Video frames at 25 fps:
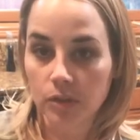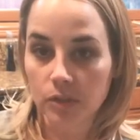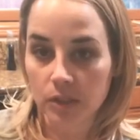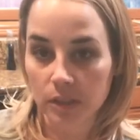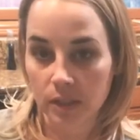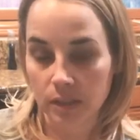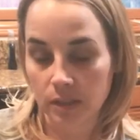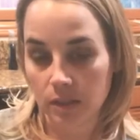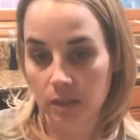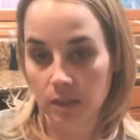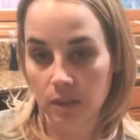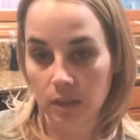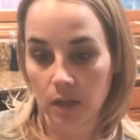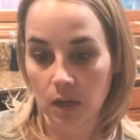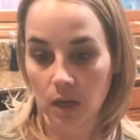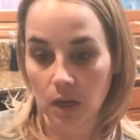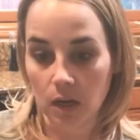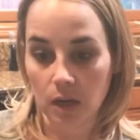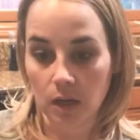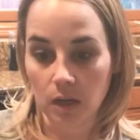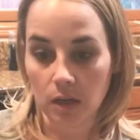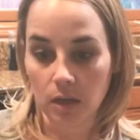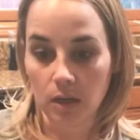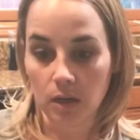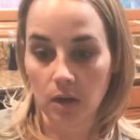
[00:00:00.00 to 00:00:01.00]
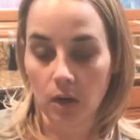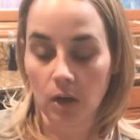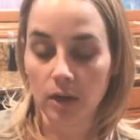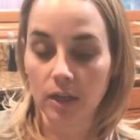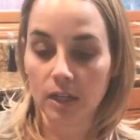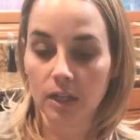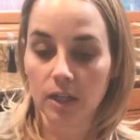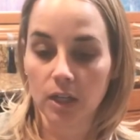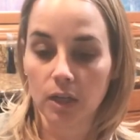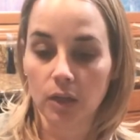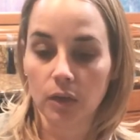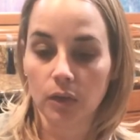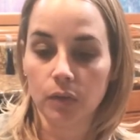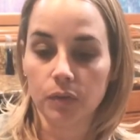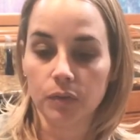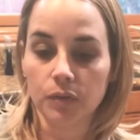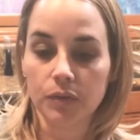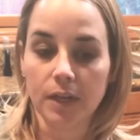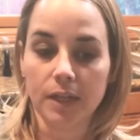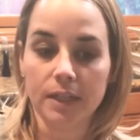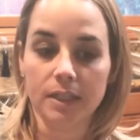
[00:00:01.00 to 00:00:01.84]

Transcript: six uh, garlic cloves.